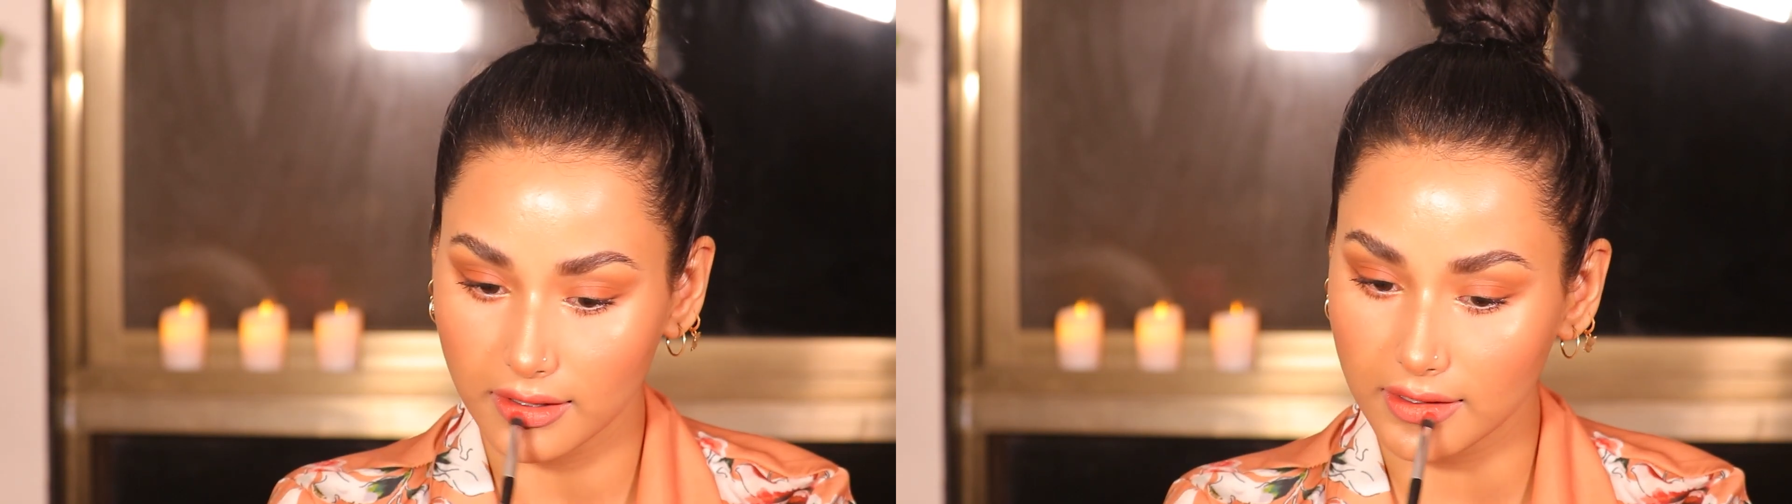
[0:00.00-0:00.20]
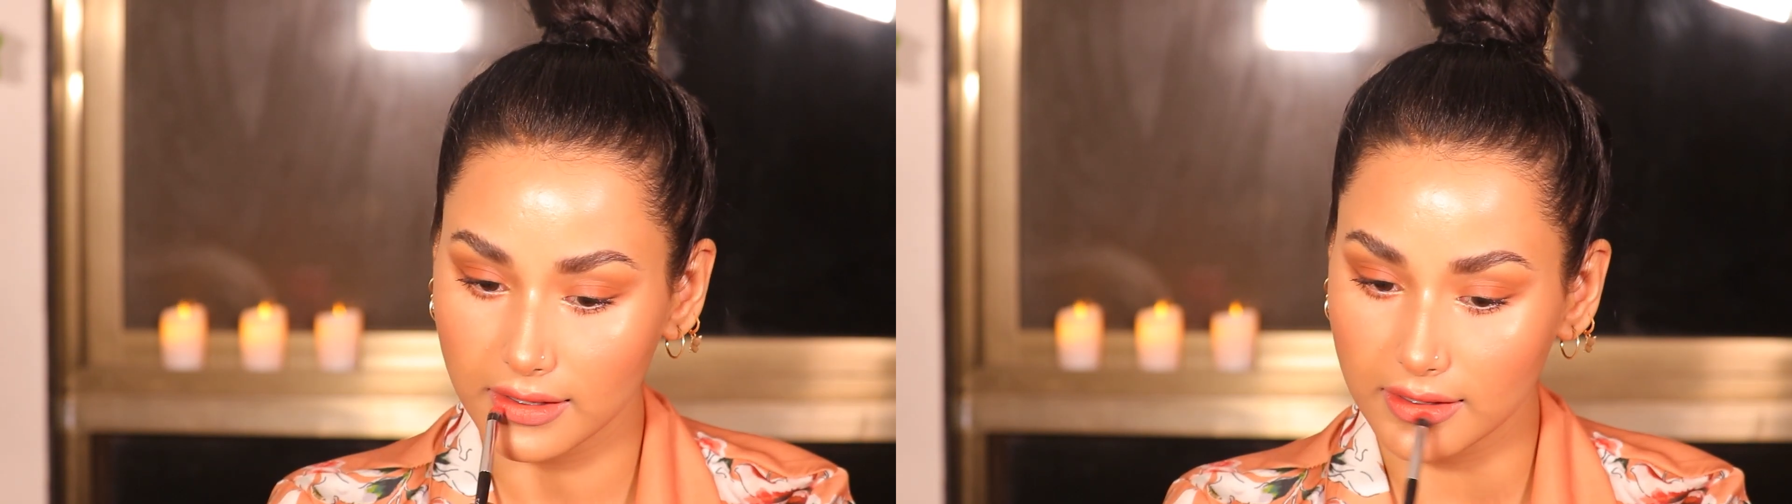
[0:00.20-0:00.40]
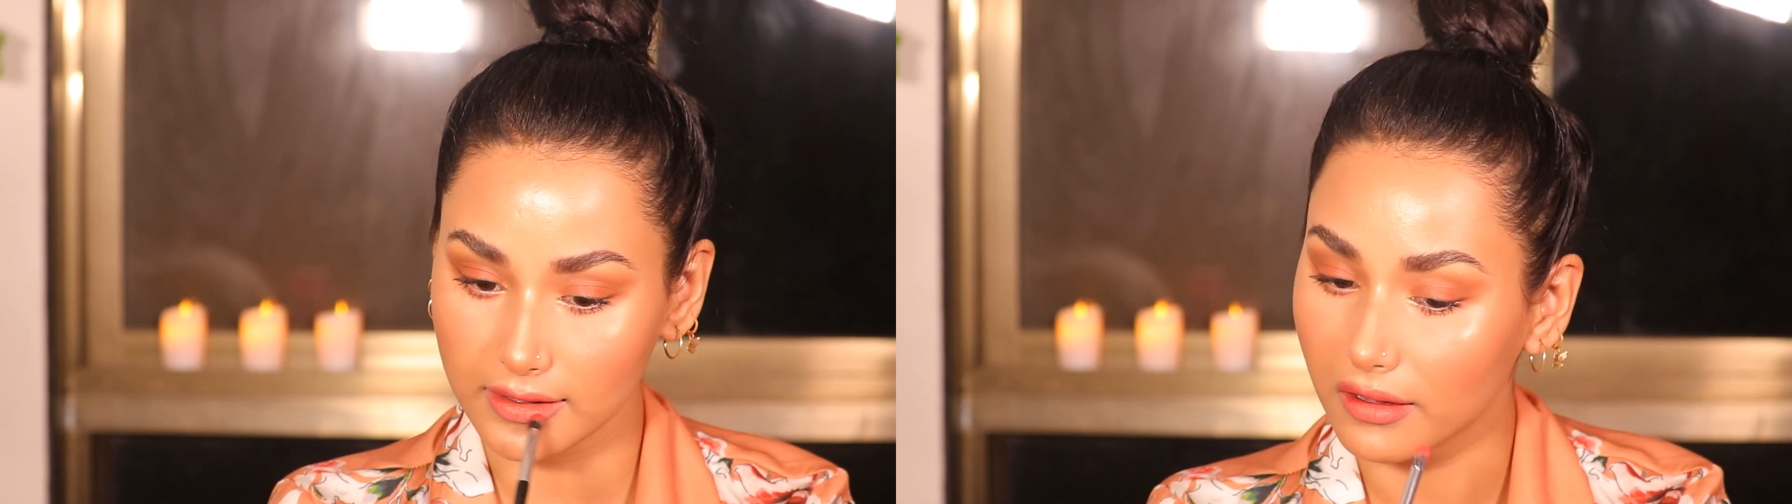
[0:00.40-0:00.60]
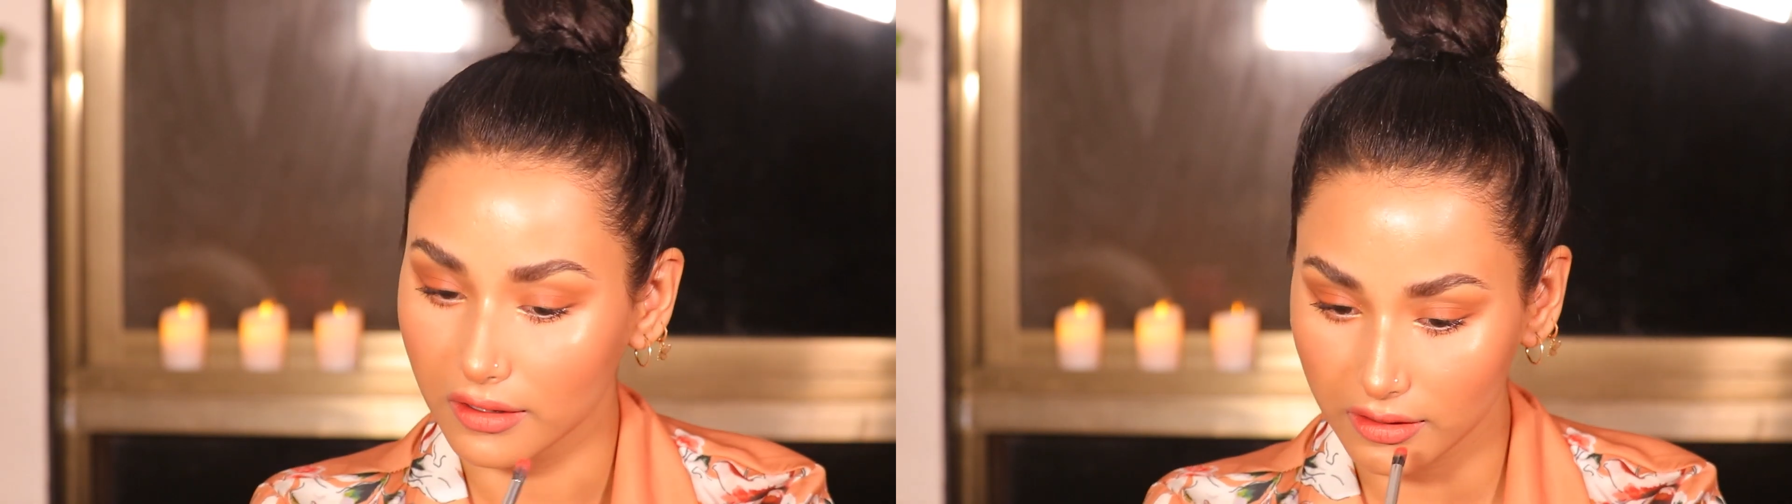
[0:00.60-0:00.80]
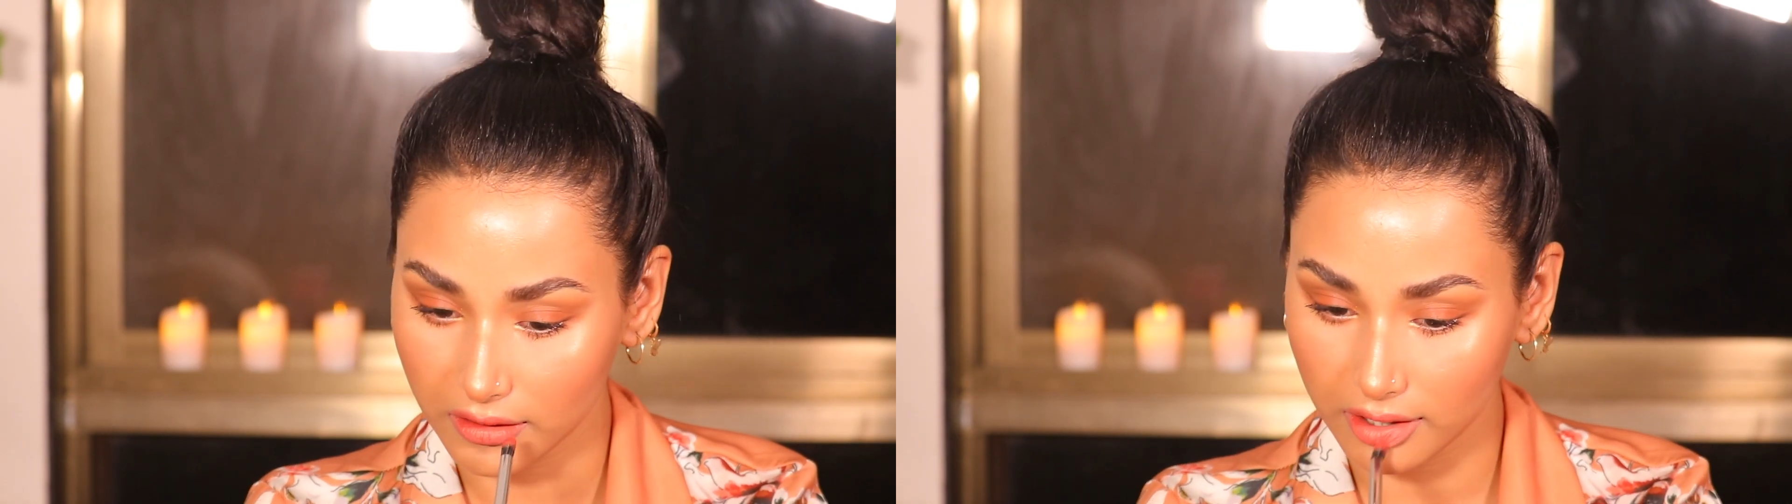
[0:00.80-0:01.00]
a
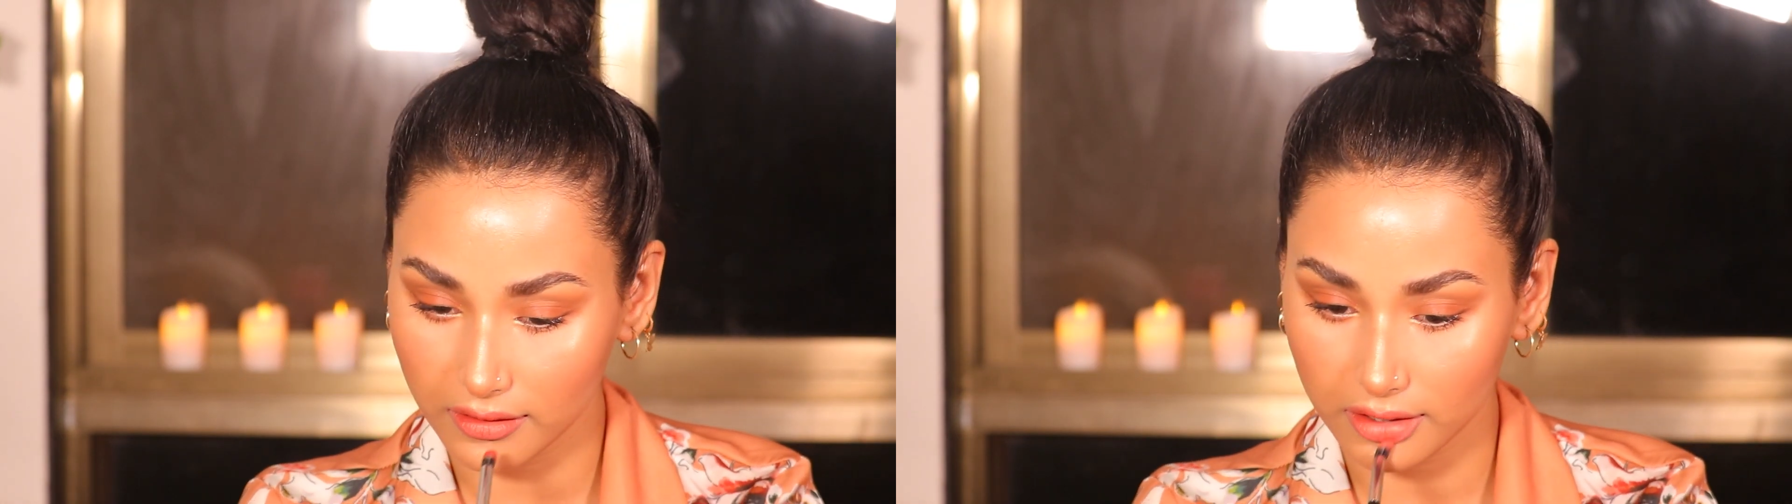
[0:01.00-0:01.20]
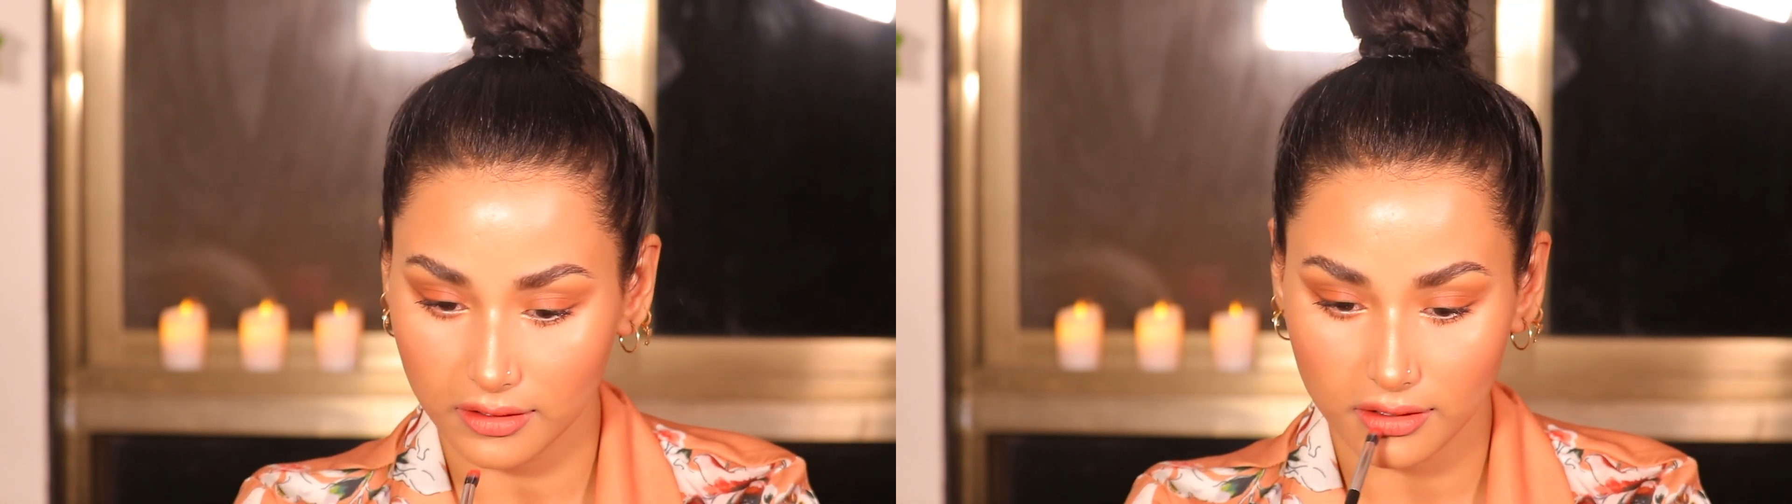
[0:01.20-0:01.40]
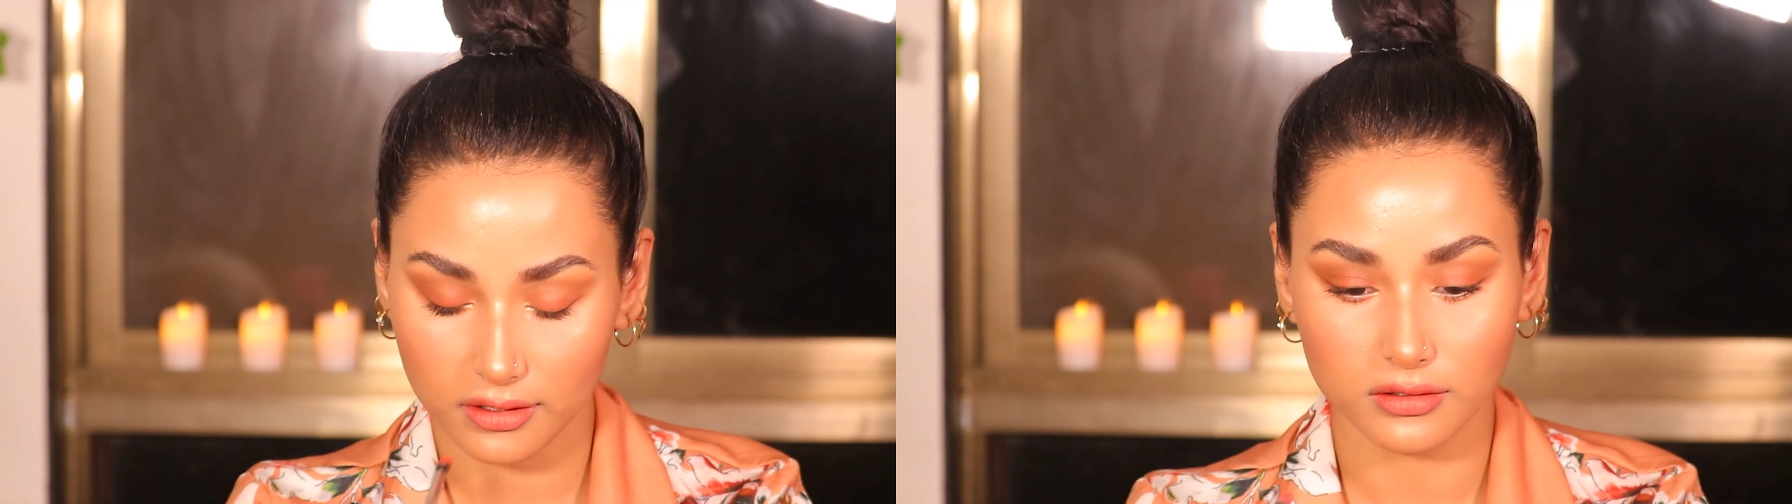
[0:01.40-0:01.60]
lighter shade lip